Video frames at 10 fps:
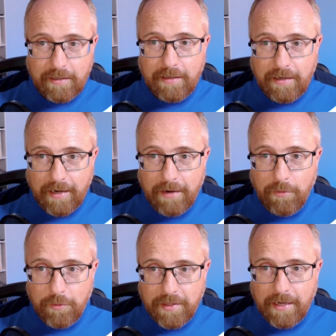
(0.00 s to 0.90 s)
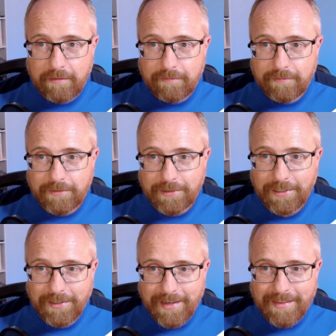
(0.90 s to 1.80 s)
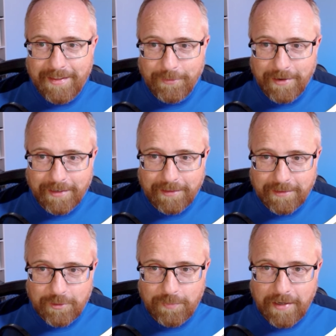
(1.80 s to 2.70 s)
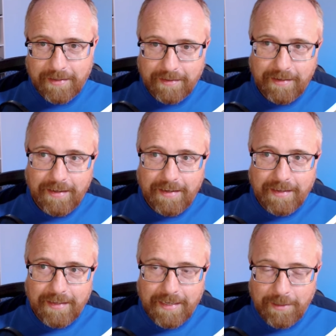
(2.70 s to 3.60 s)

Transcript: I wrote that. And then when I click this button, it